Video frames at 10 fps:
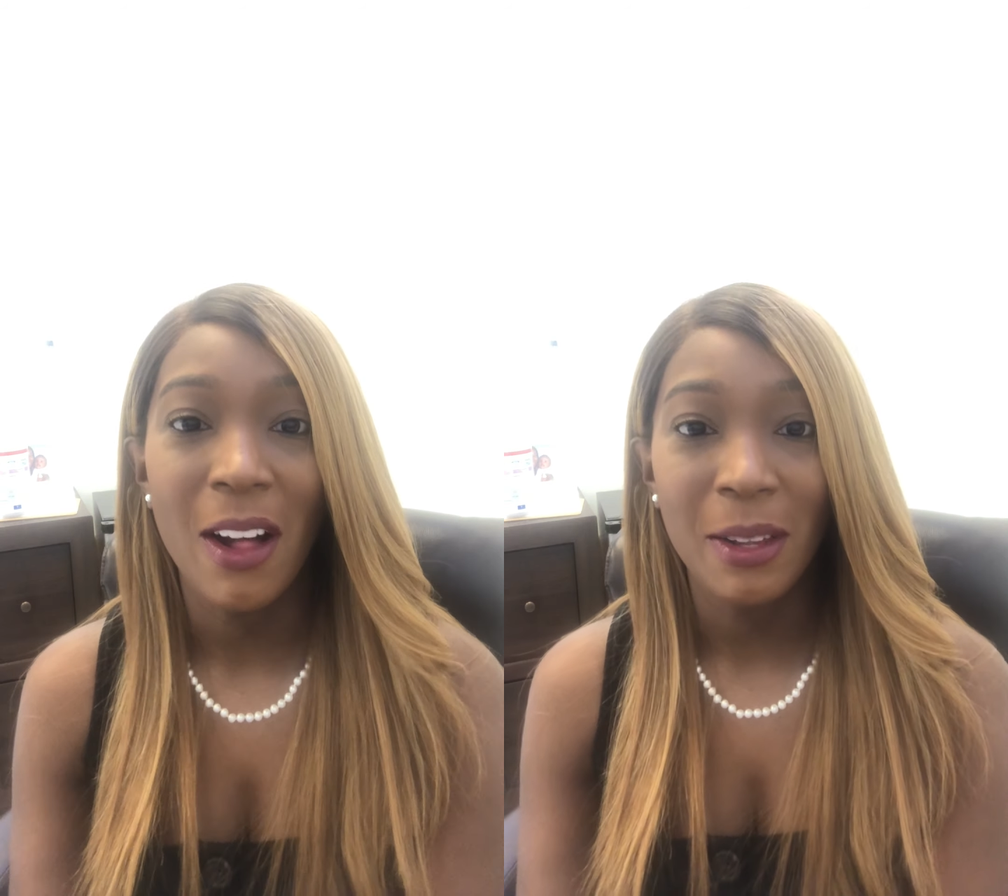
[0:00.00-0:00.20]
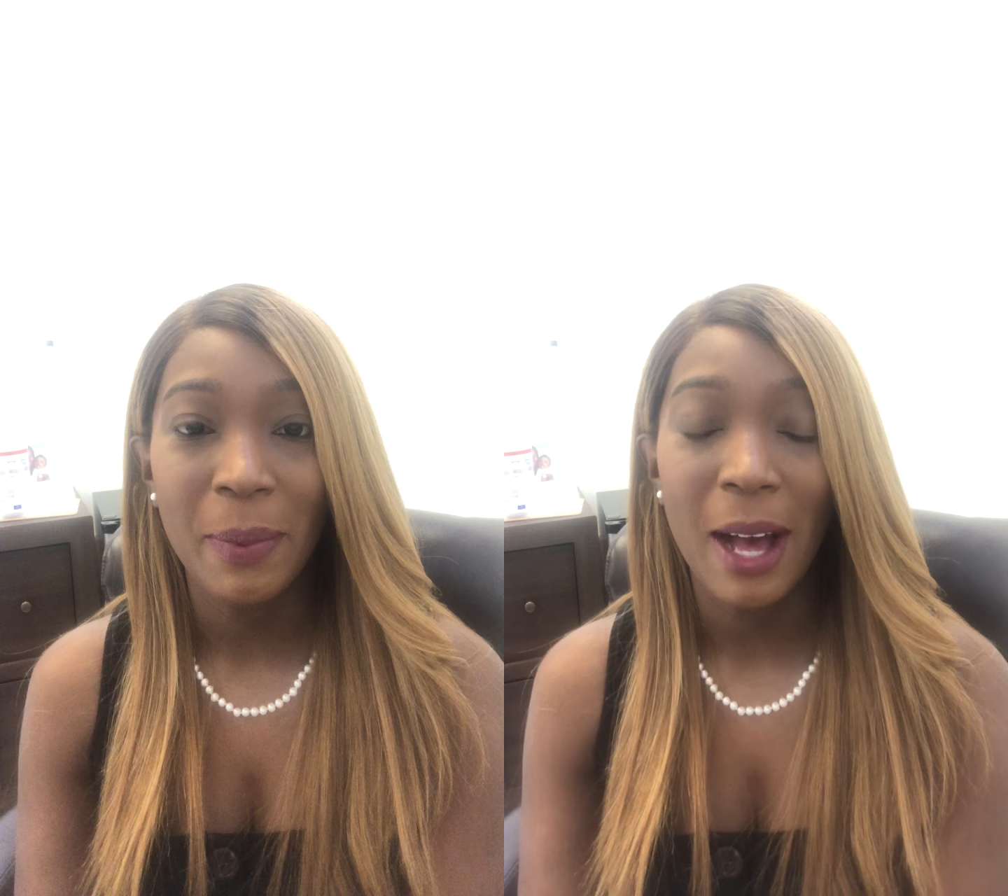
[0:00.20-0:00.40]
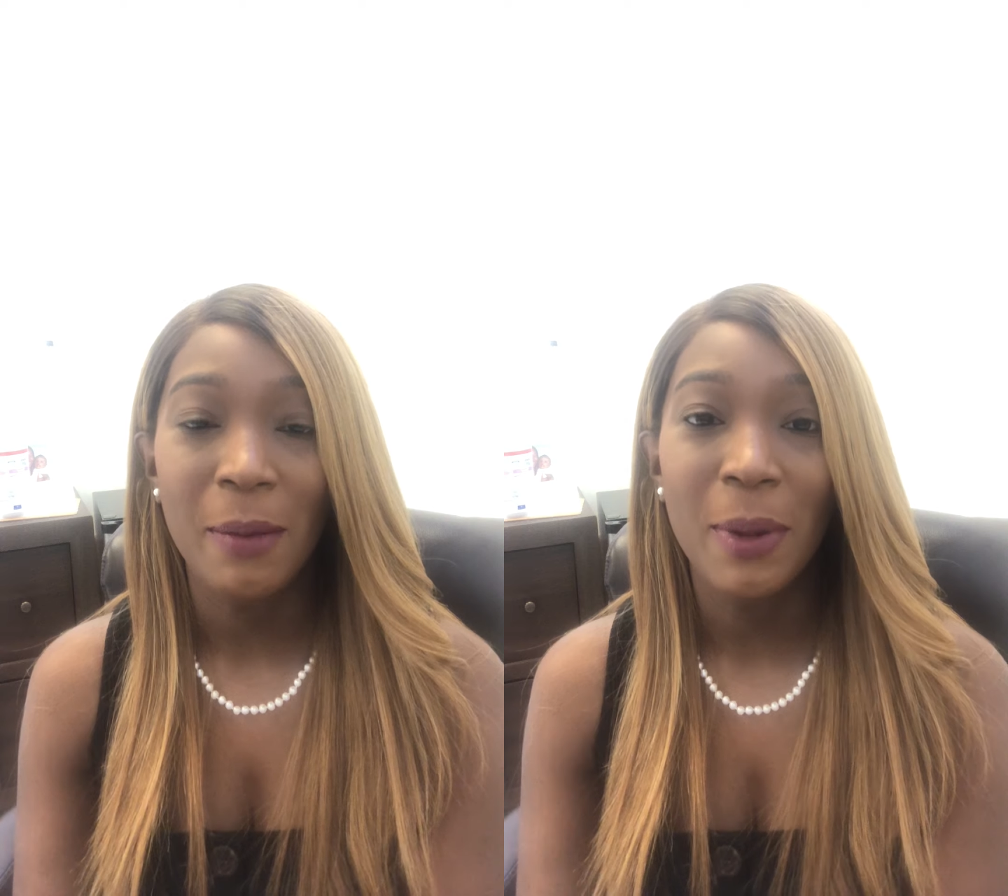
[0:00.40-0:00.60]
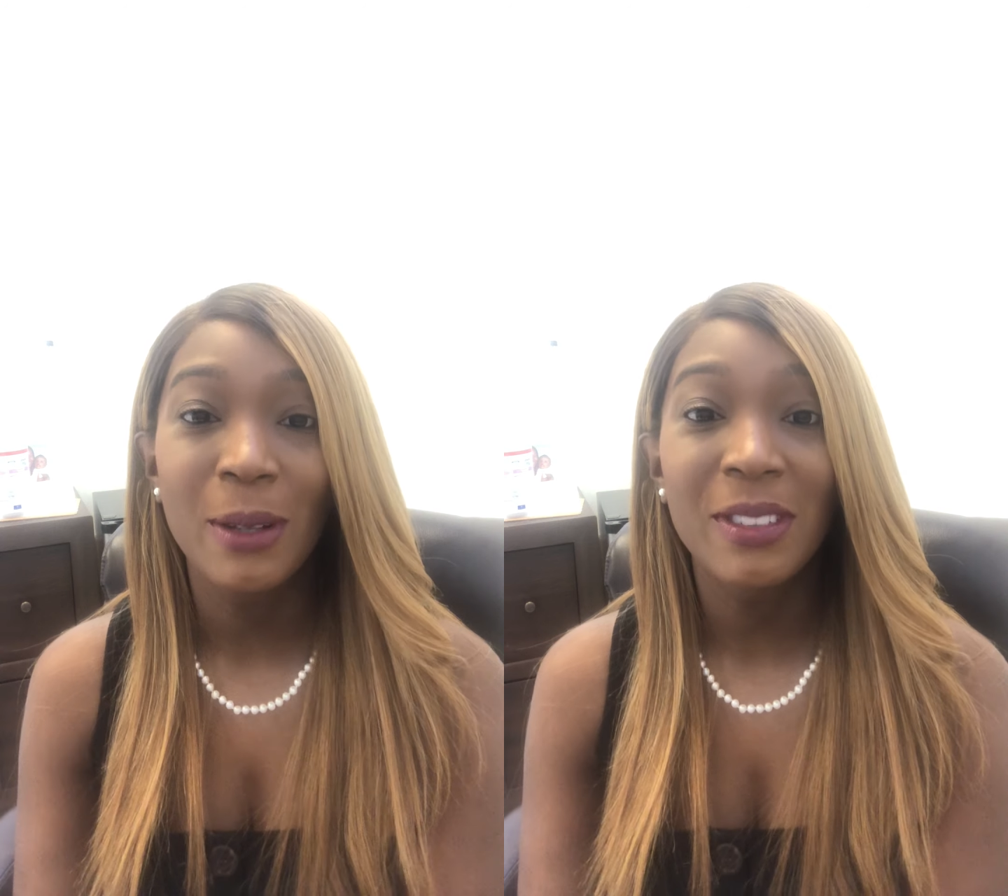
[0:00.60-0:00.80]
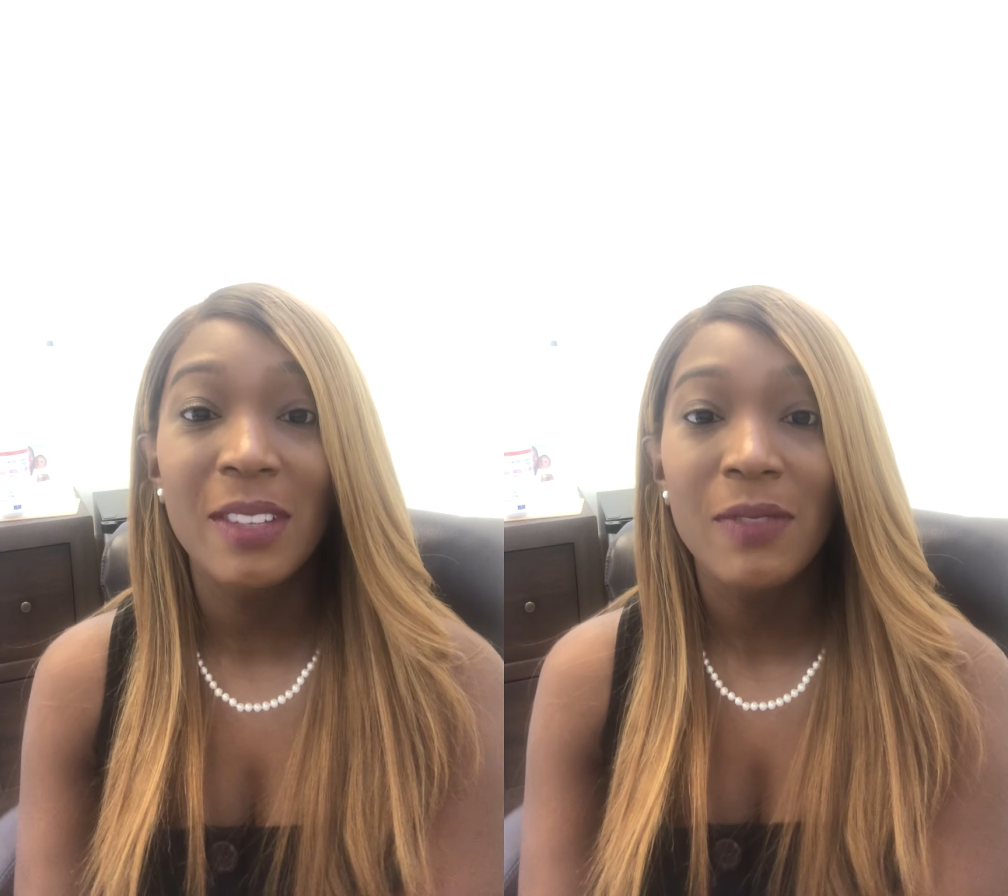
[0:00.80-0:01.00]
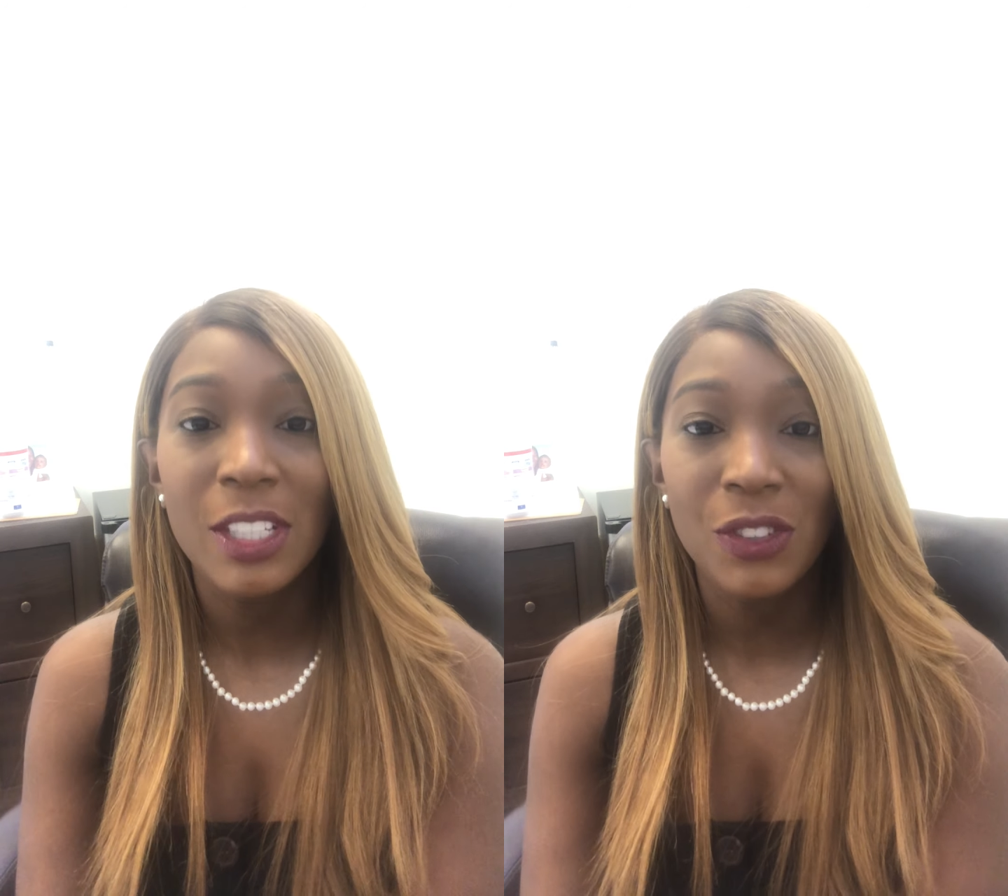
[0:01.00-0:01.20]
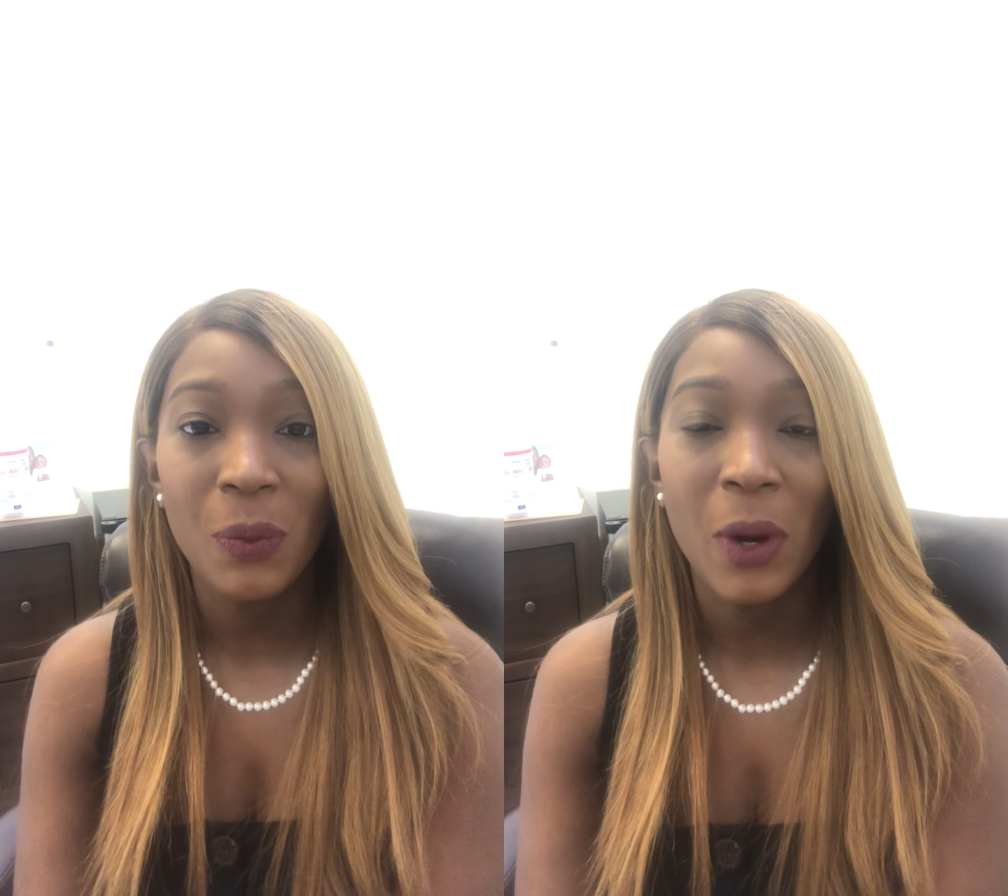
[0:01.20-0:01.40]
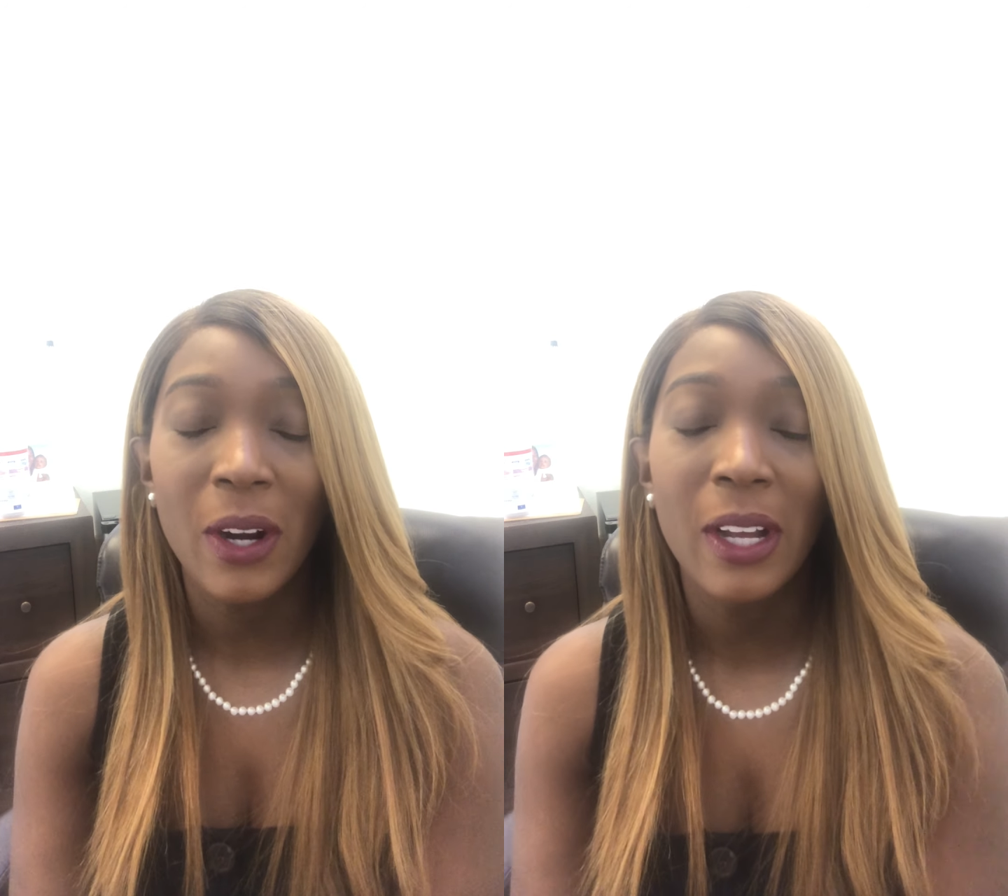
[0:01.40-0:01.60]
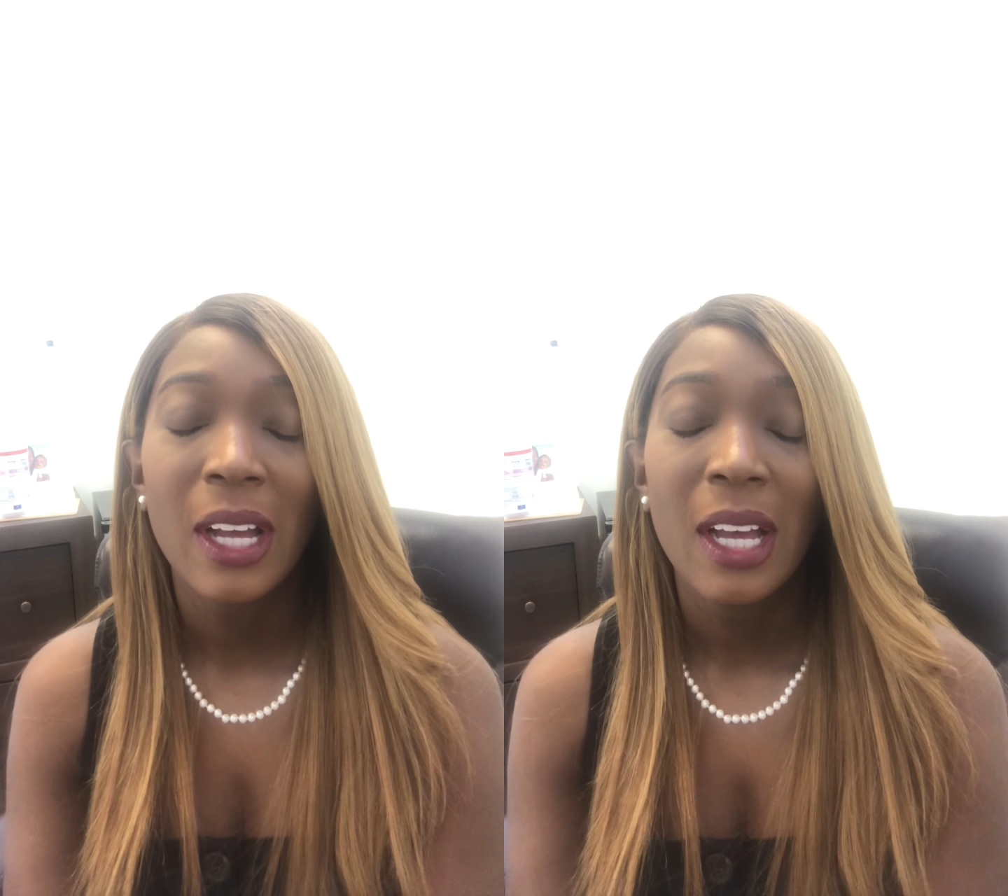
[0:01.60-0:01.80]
all about post-conviction work.